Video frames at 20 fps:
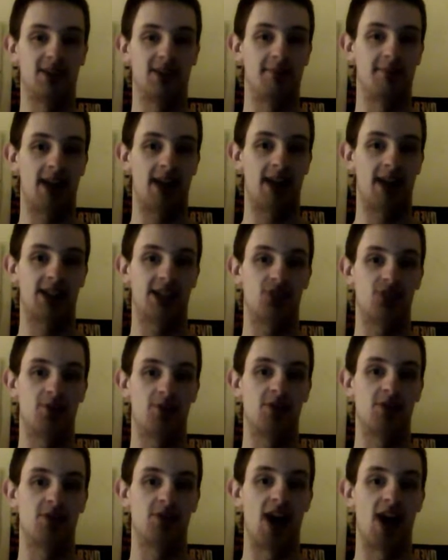message
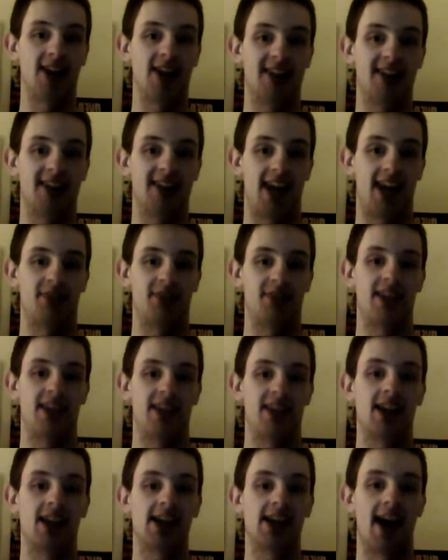from God saying we need
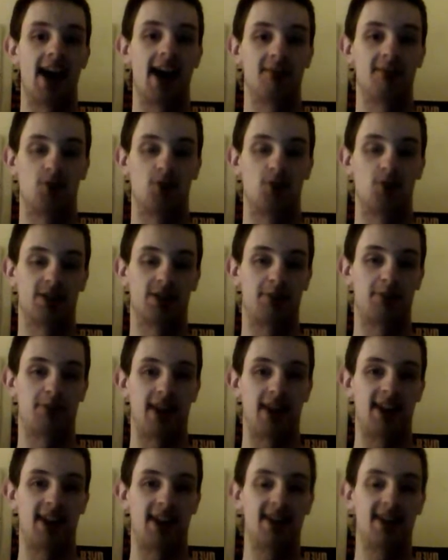to cut more
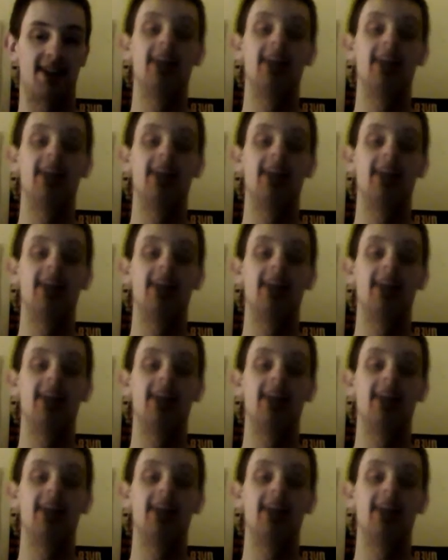spending.